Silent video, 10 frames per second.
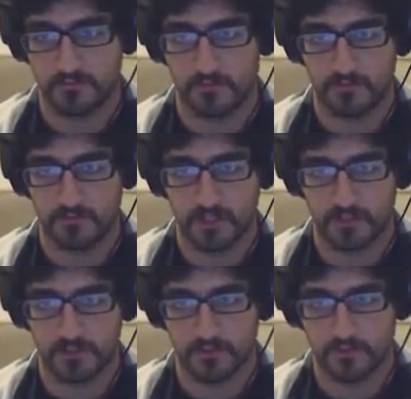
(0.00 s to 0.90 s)
If you guys are
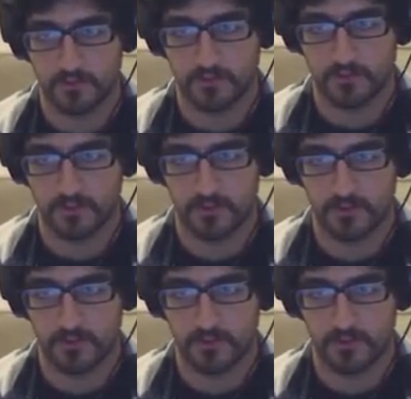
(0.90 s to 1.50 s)
ever interested,